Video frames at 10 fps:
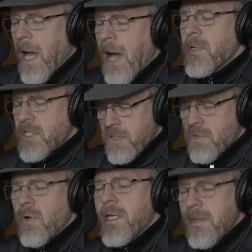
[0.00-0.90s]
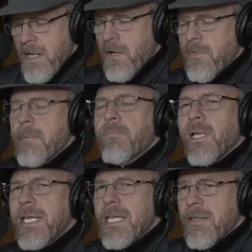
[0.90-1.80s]
I would just throw in there that
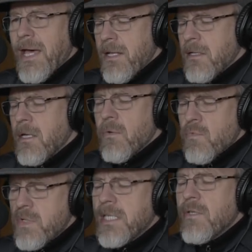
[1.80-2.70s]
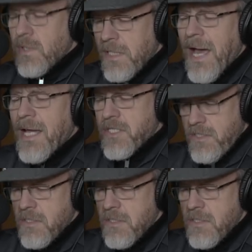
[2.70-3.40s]
playing that really relaxed,